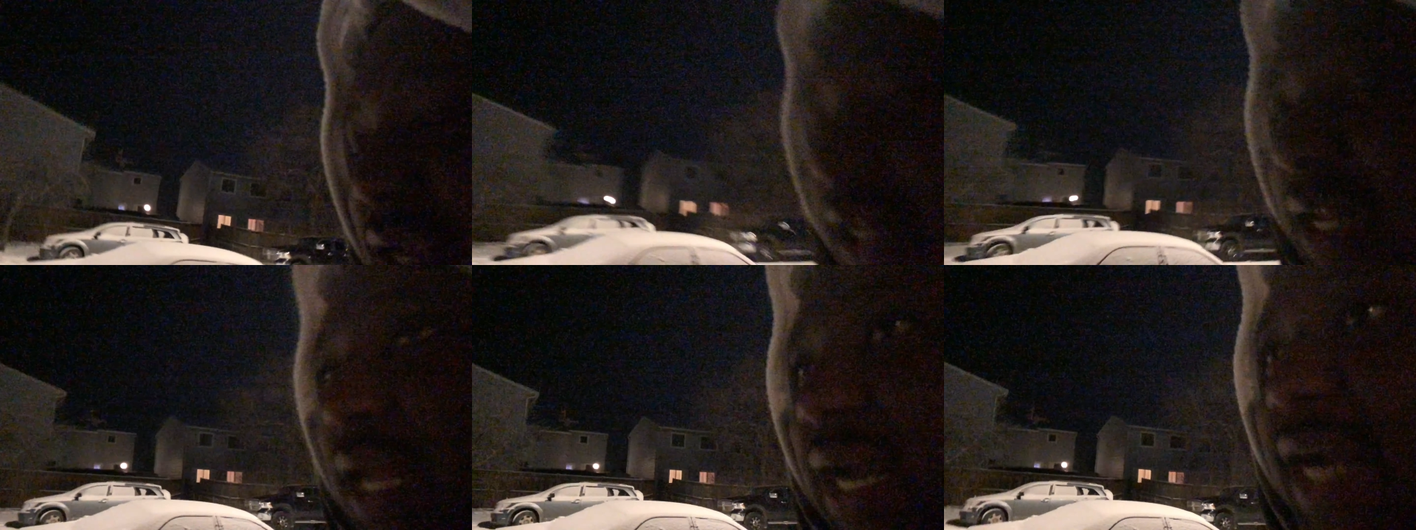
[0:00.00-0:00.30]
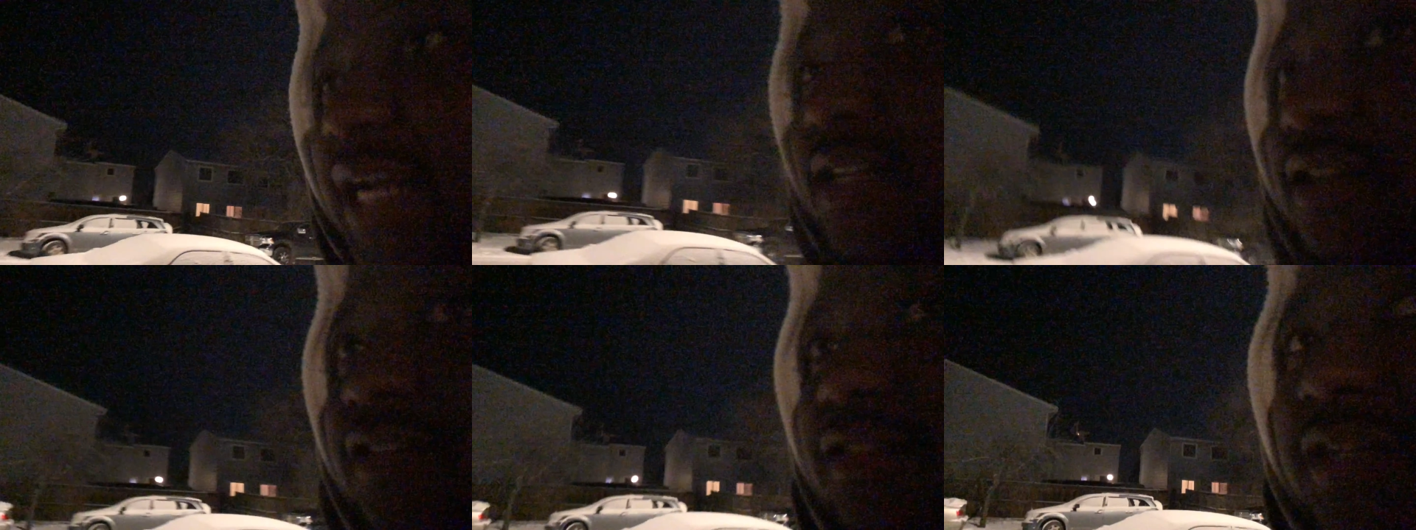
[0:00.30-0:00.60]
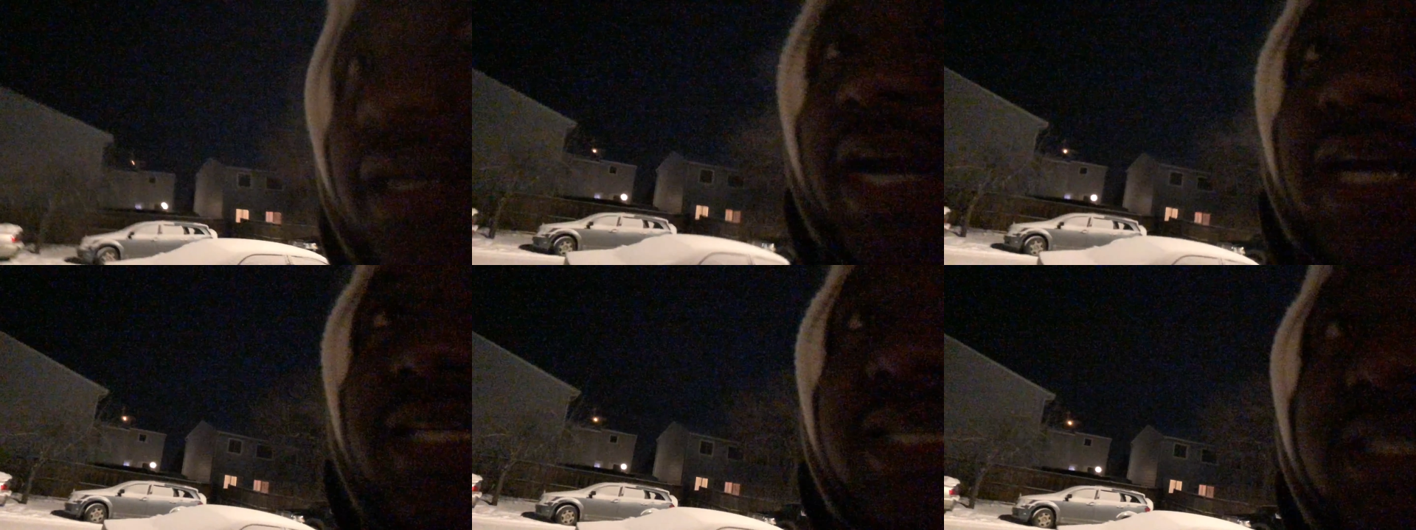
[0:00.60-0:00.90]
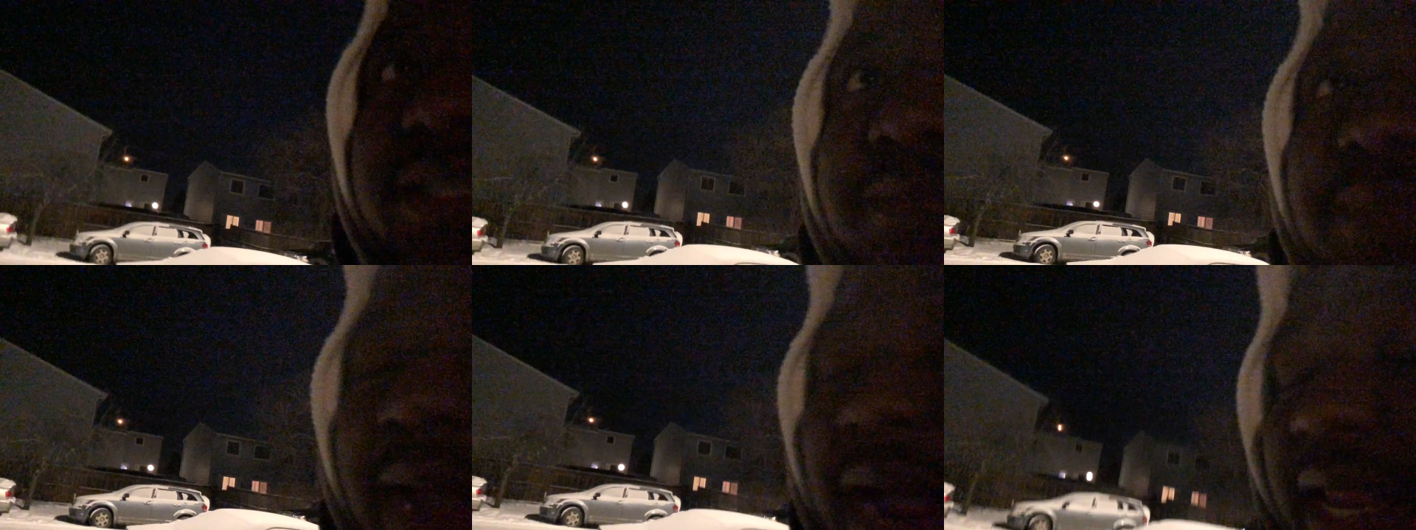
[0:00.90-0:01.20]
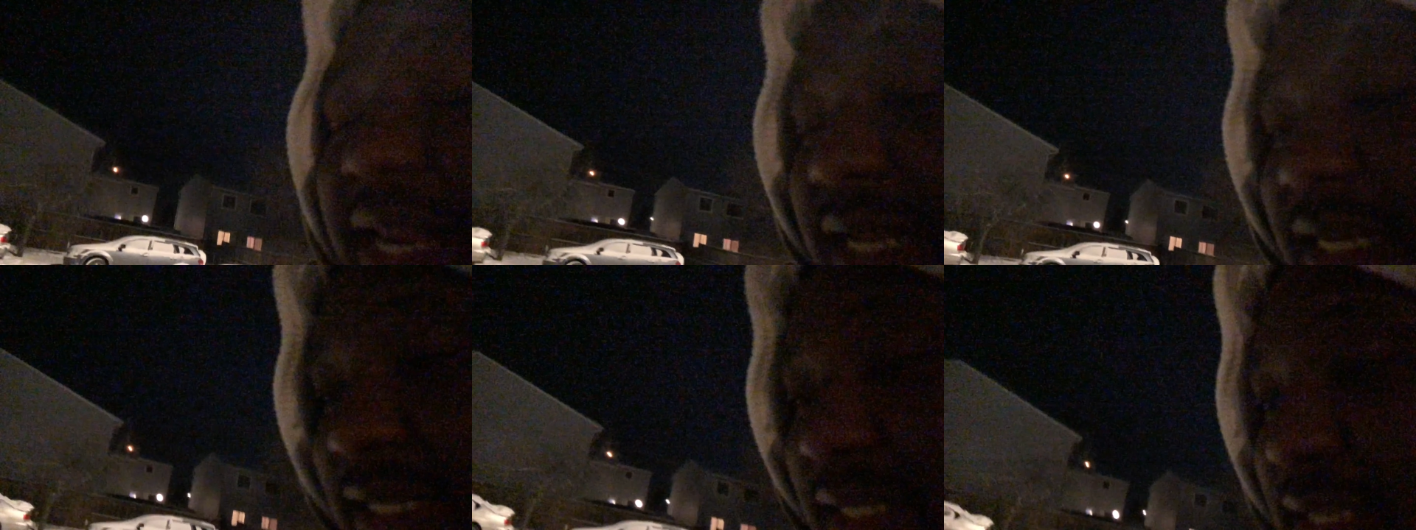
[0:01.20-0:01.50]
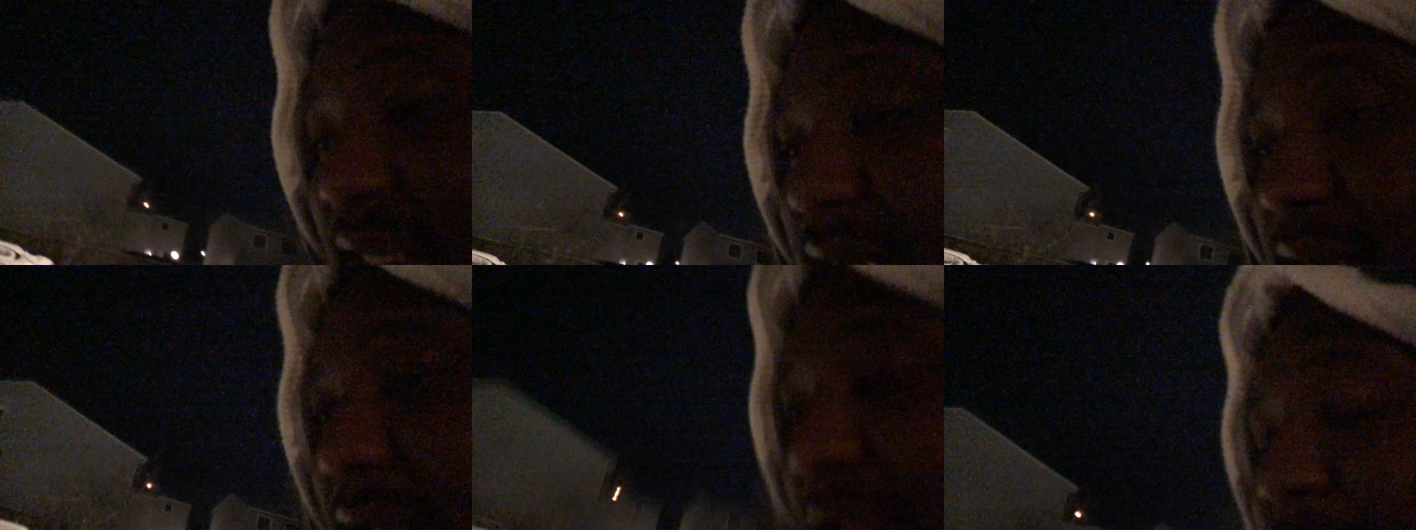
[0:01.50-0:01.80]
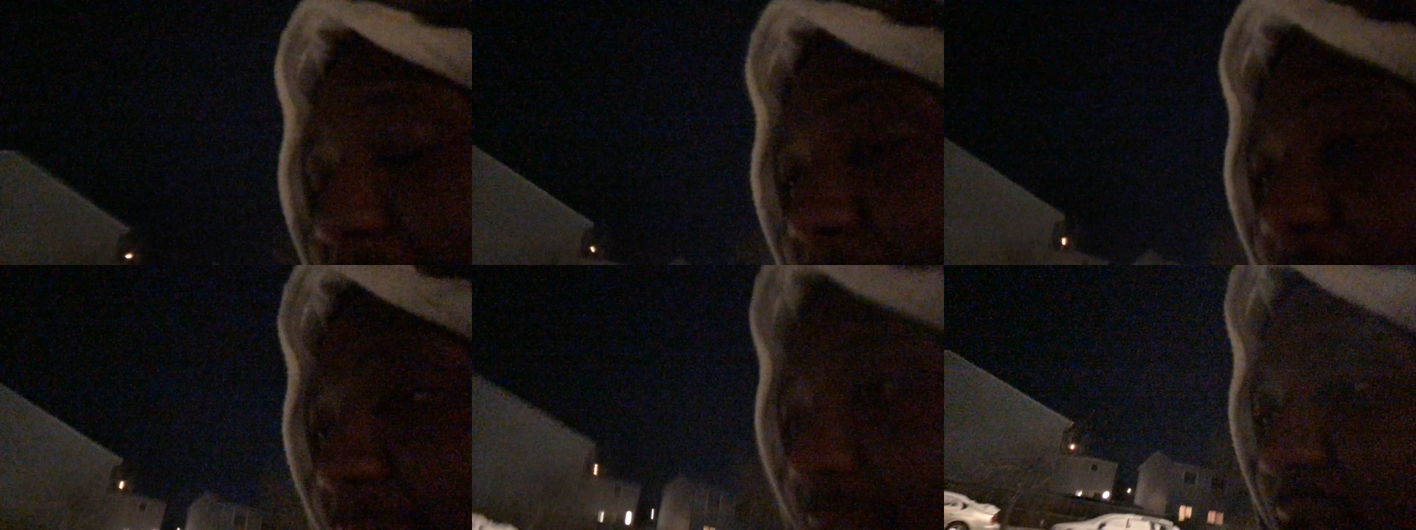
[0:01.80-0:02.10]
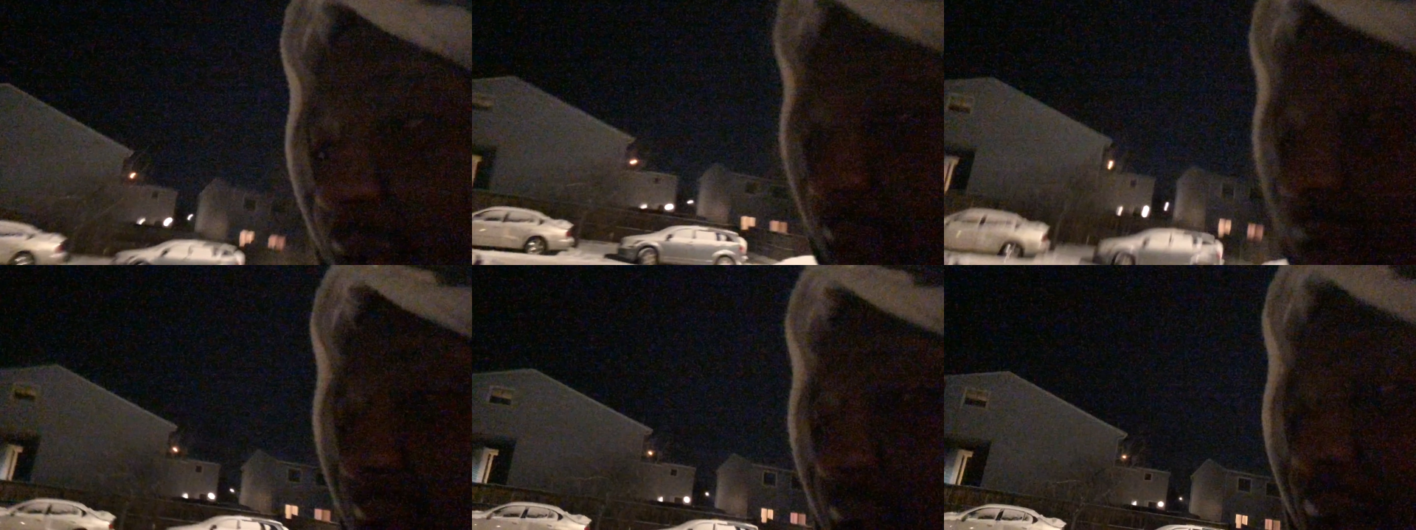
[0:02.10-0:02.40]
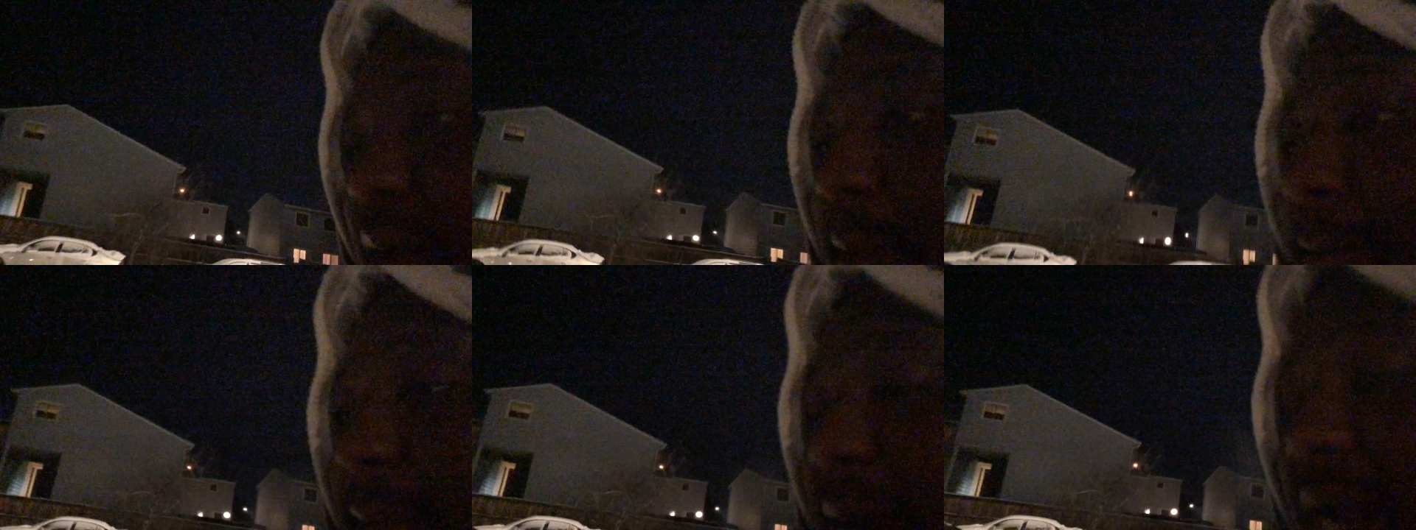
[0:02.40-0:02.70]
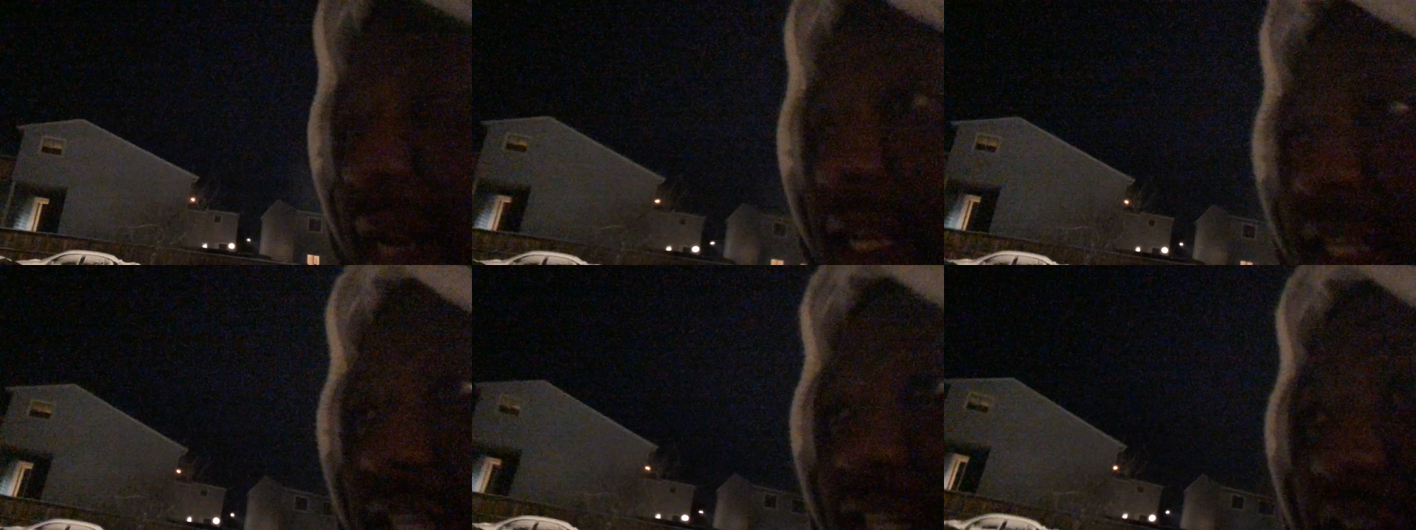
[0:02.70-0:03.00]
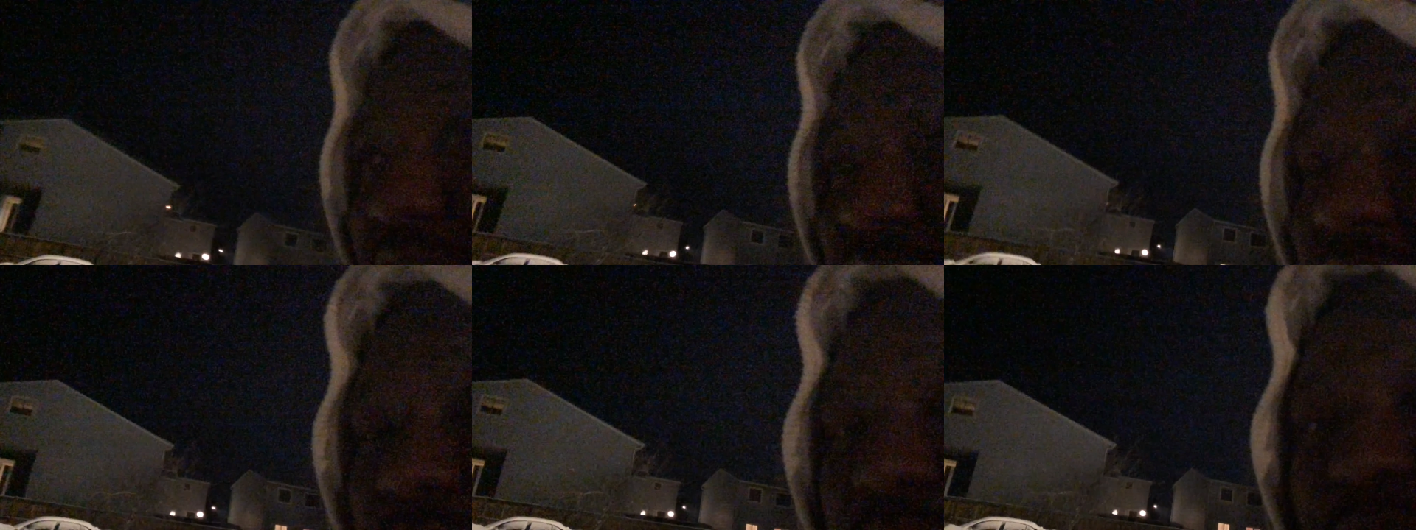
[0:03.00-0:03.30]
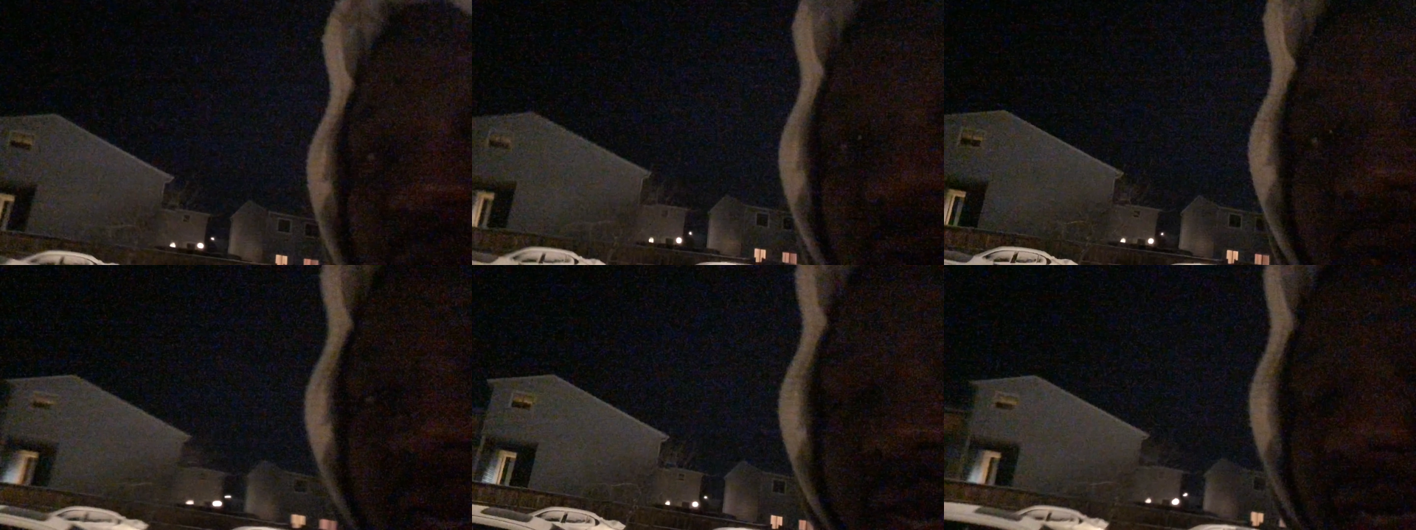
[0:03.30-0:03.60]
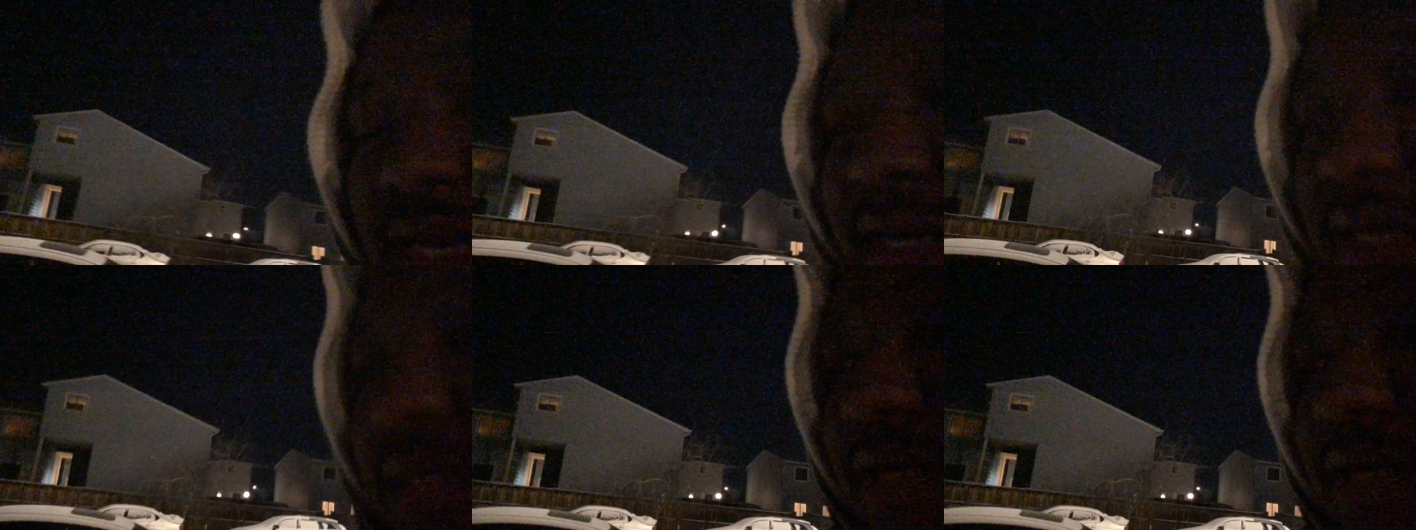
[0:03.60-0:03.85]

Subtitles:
[unreadable: no face in view]